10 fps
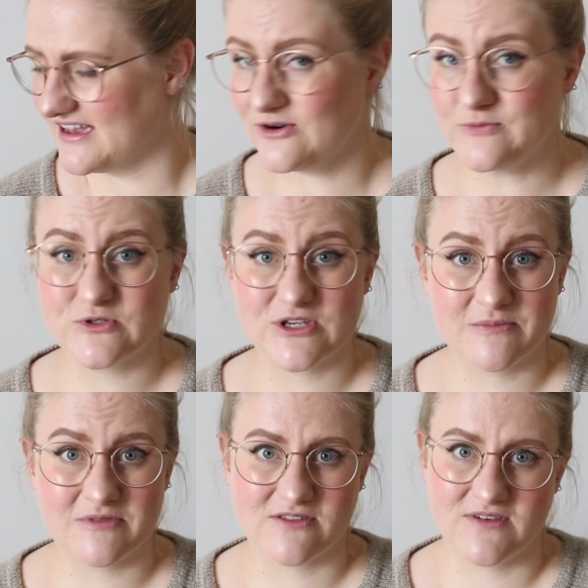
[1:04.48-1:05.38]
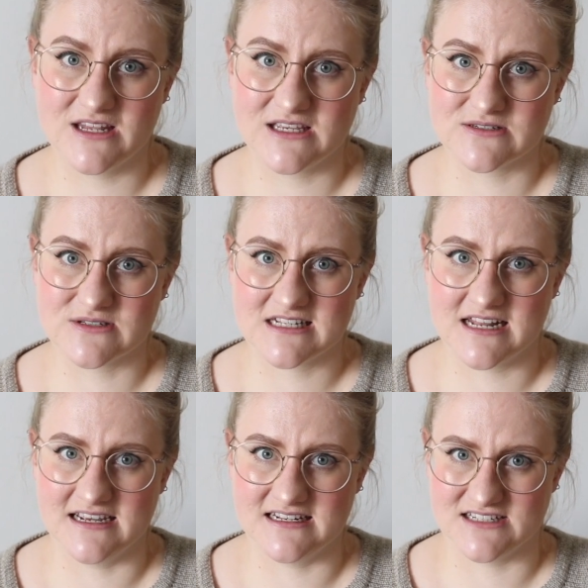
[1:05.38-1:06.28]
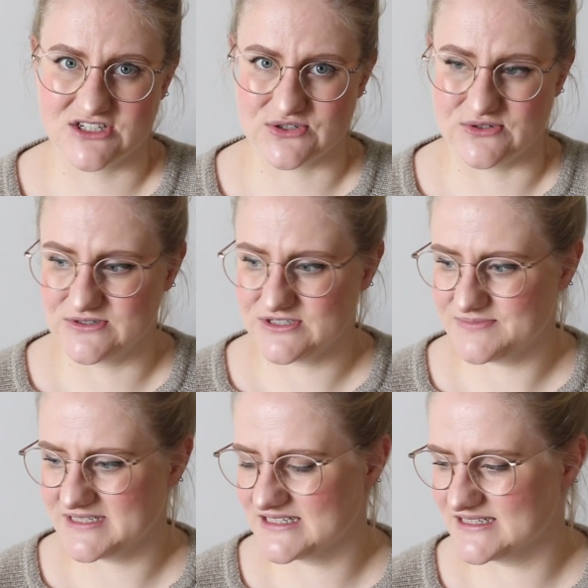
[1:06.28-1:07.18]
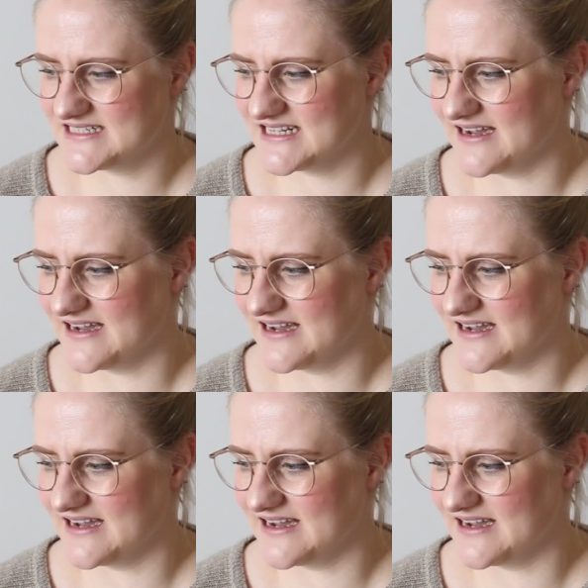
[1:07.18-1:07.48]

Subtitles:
hope to keep this video slightly short because